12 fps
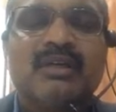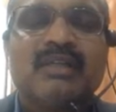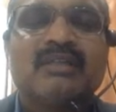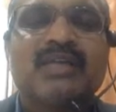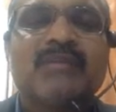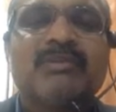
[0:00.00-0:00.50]

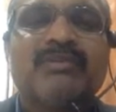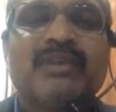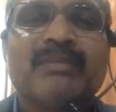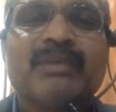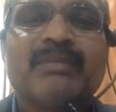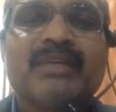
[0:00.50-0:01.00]
At the time of
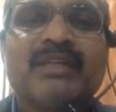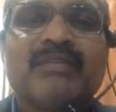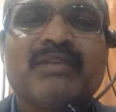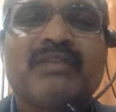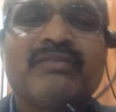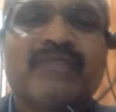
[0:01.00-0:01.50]
repayment, they
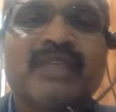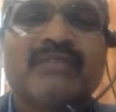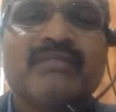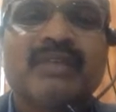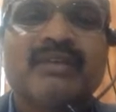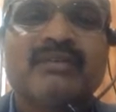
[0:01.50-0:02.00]
will give face
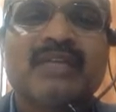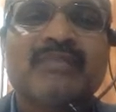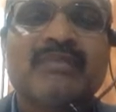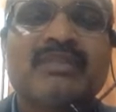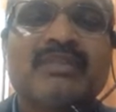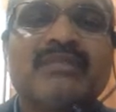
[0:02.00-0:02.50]
value.
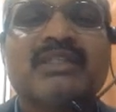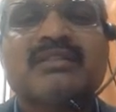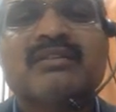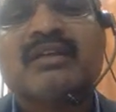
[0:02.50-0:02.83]
That means investor